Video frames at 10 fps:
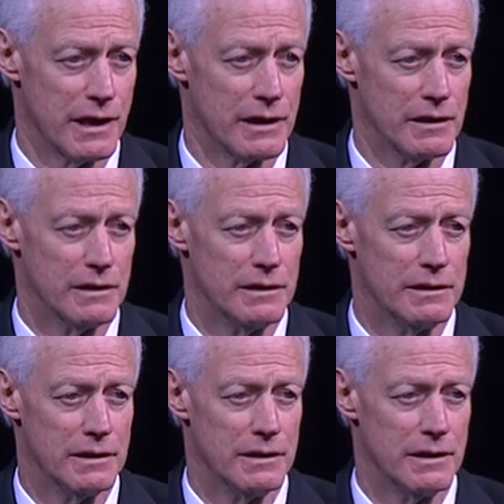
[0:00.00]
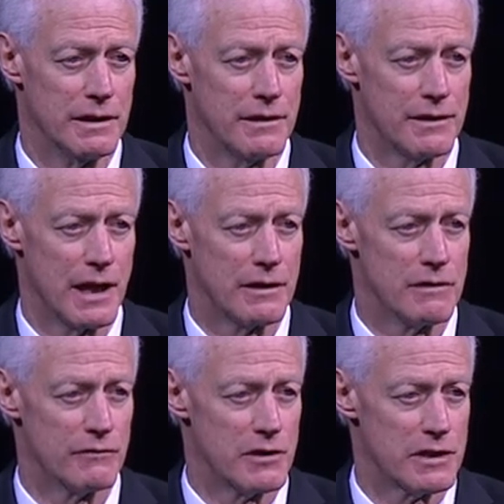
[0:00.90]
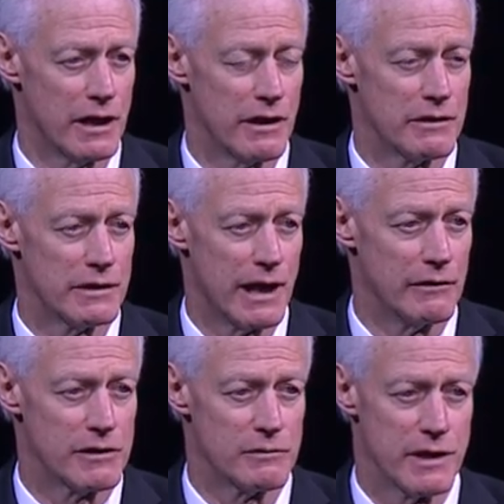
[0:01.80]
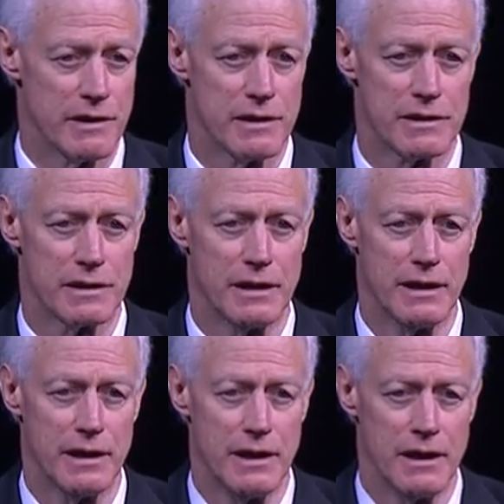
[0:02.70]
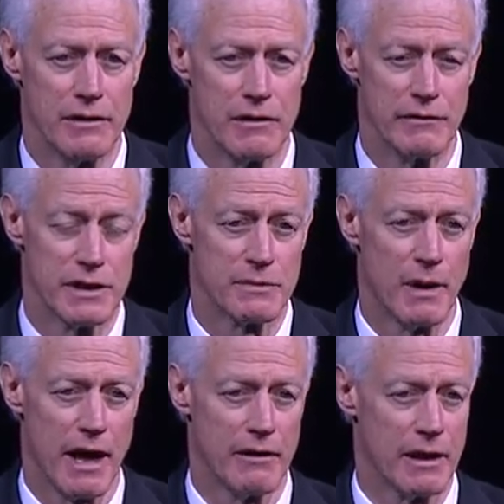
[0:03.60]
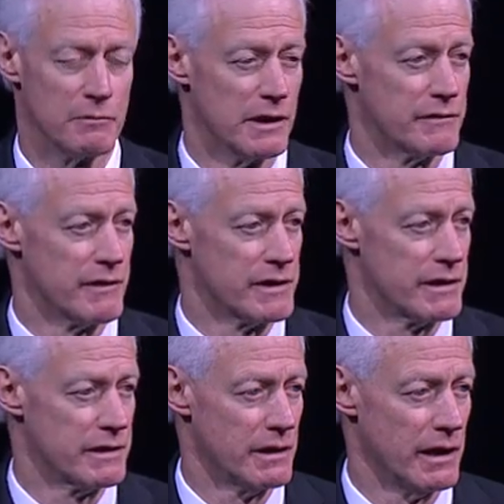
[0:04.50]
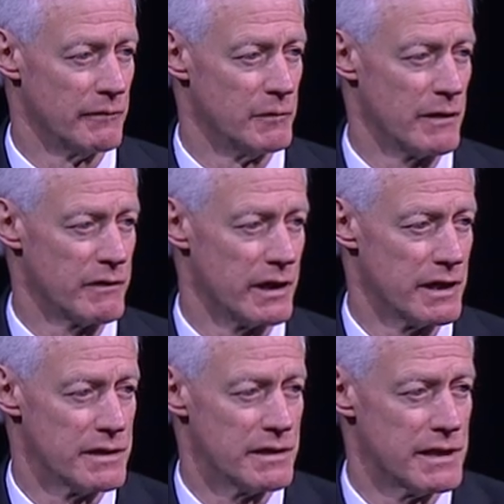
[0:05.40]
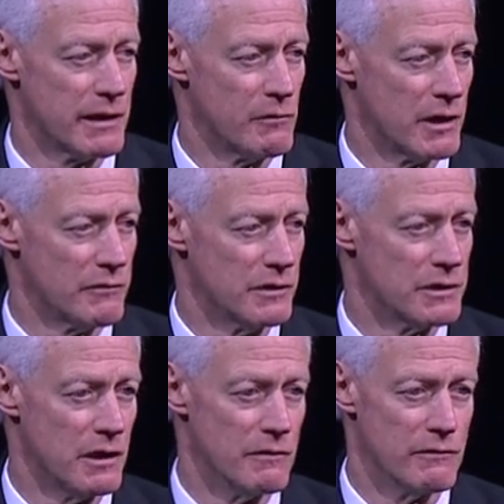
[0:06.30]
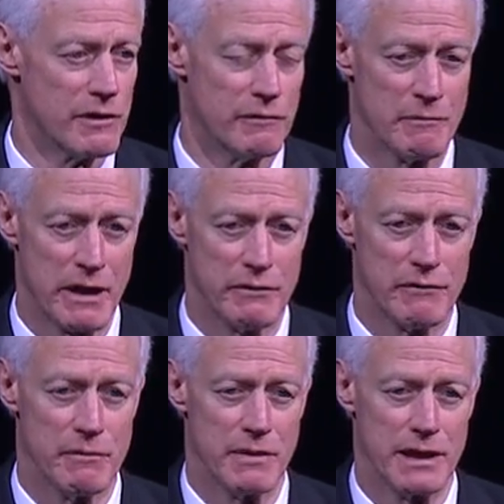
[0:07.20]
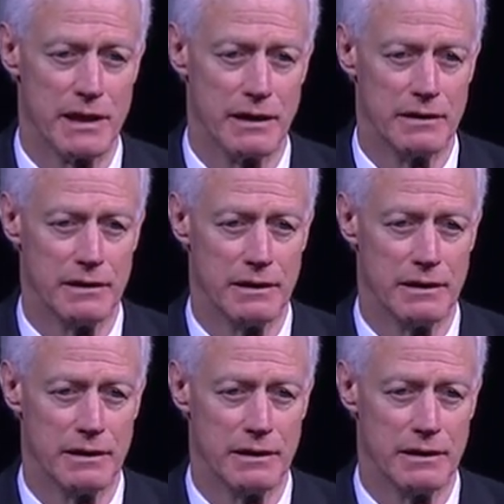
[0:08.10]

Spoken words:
Gunnell. Thank you for sharing your talents with us. You've inspired, uplifted us, and set a wonderful tone for the remainder of the meeting.